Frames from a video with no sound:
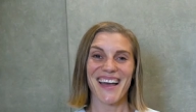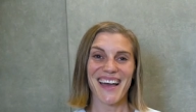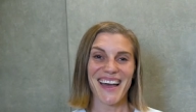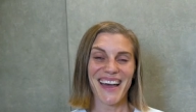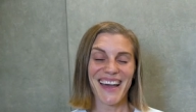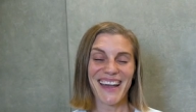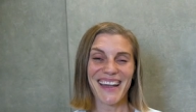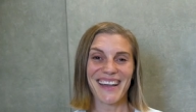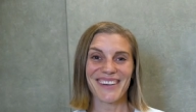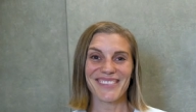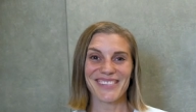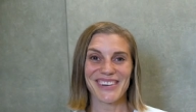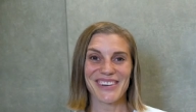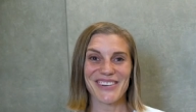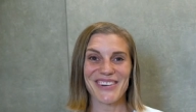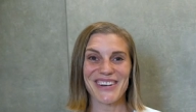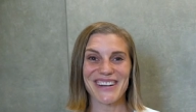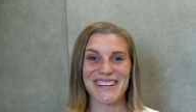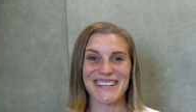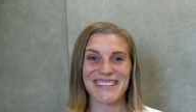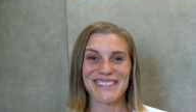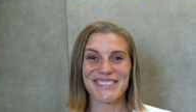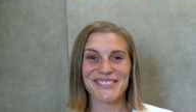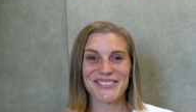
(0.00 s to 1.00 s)
Hey
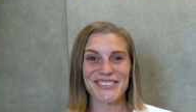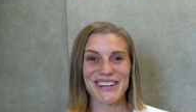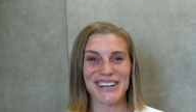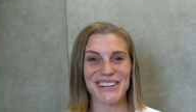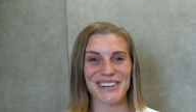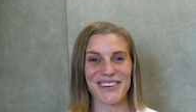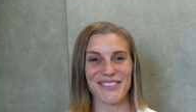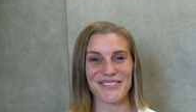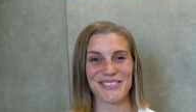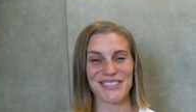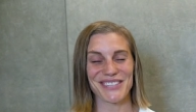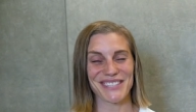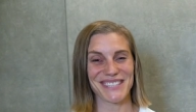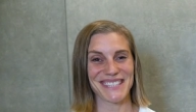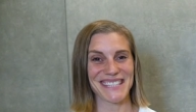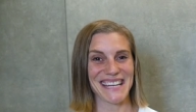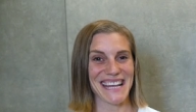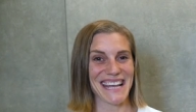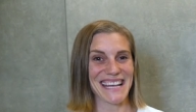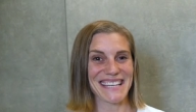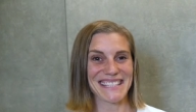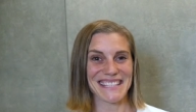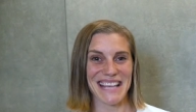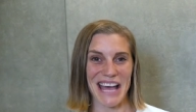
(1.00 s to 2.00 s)
everyone, welcome to
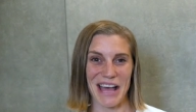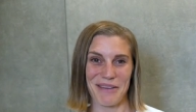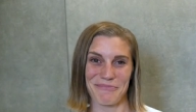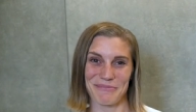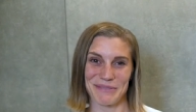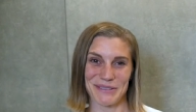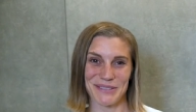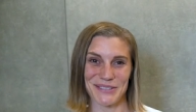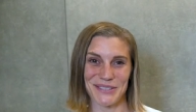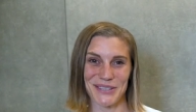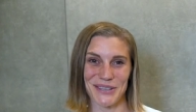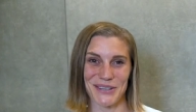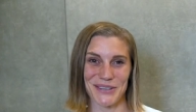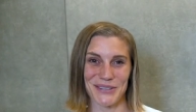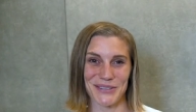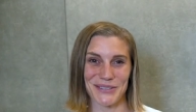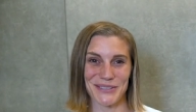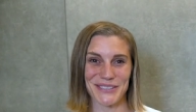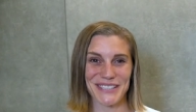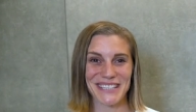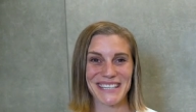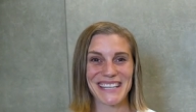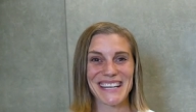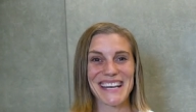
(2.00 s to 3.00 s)
today's
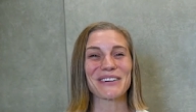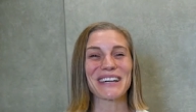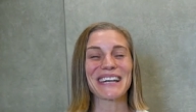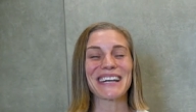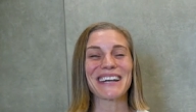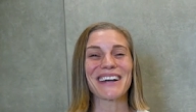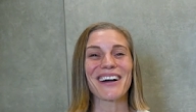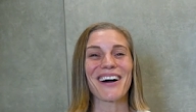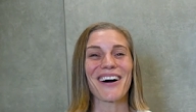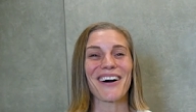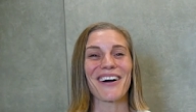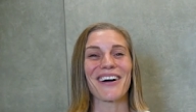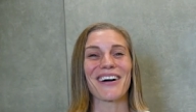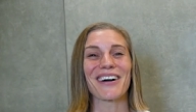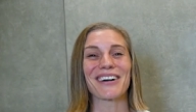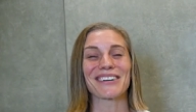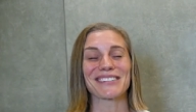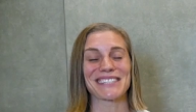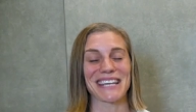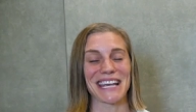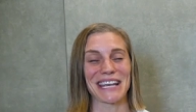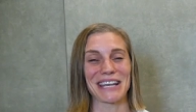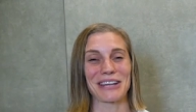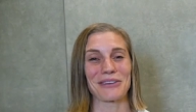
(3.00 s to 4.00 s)
episode. We are
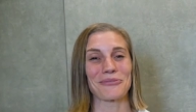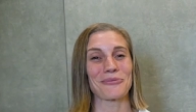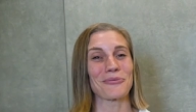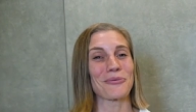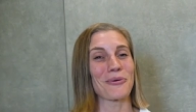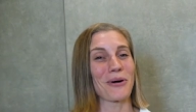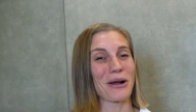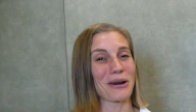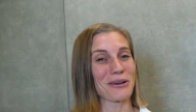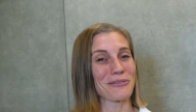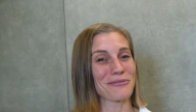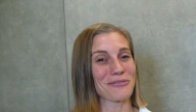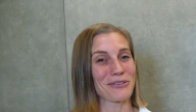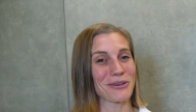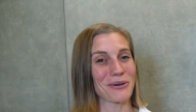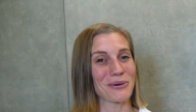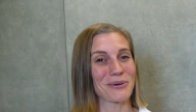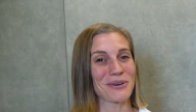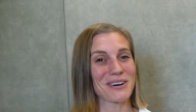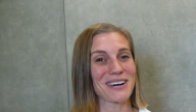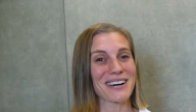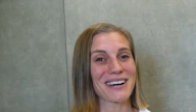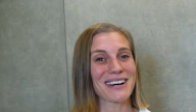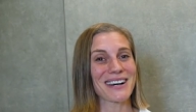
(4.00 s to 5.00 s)
taking one of
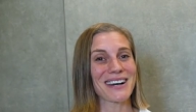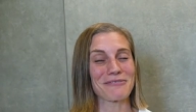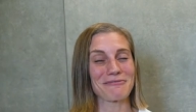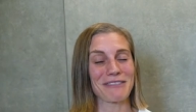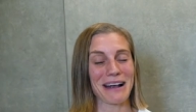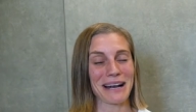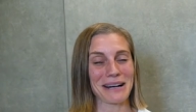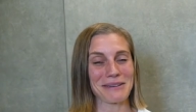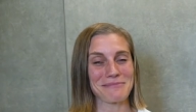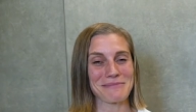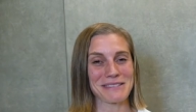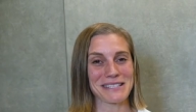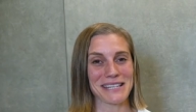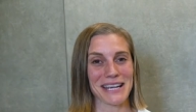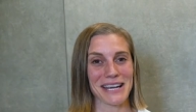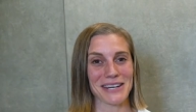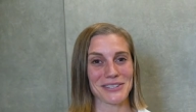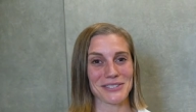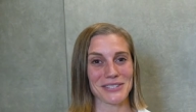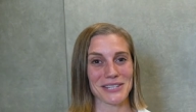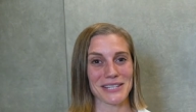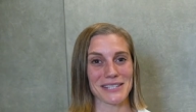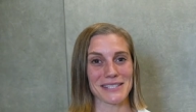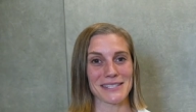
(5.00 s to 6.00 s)
your
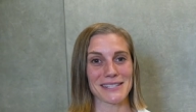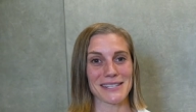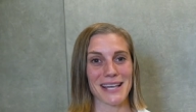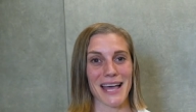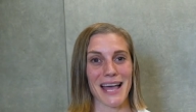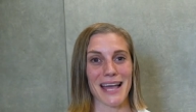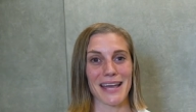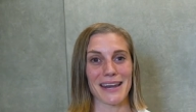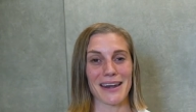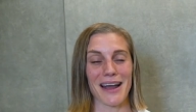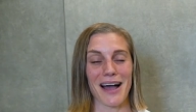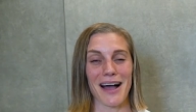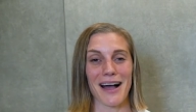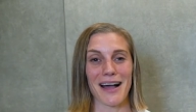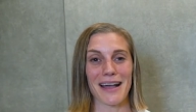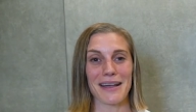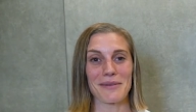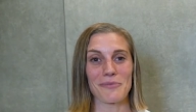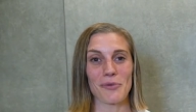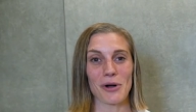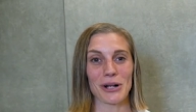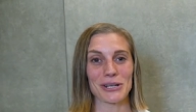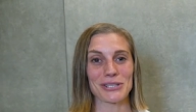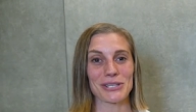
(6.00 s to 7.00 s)
recommendations and I
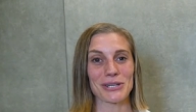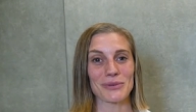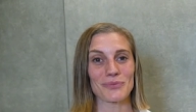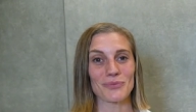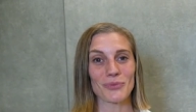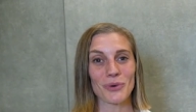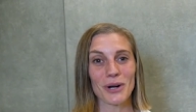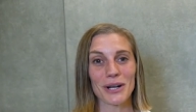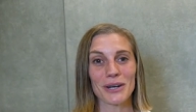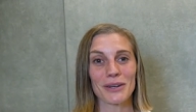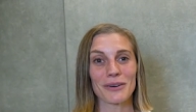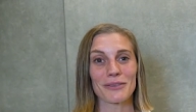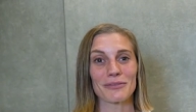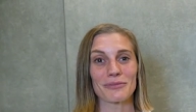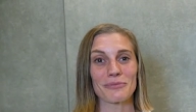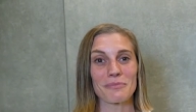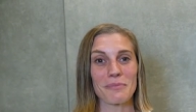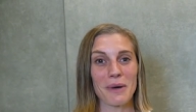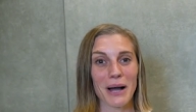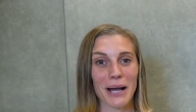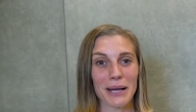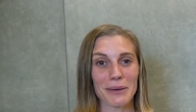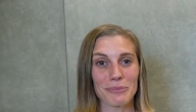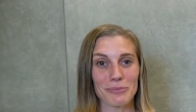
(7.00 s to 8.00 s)
am watching one of
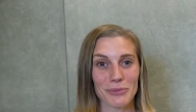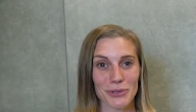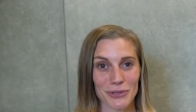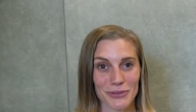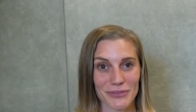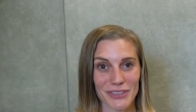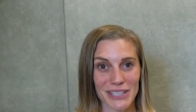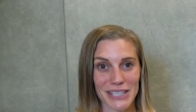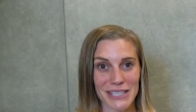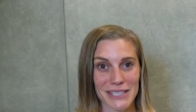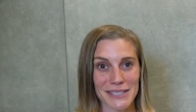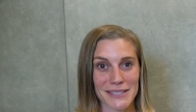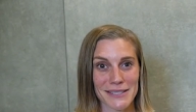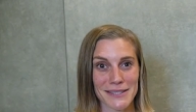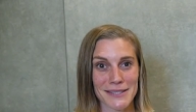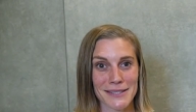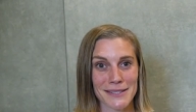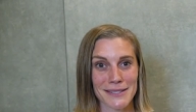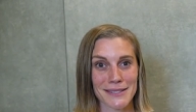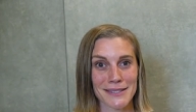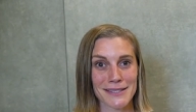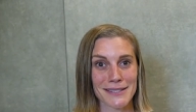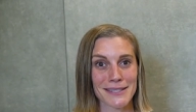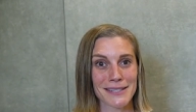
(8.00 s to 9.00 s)
my
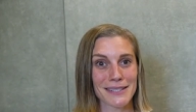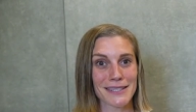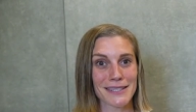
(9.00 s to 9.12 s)
movies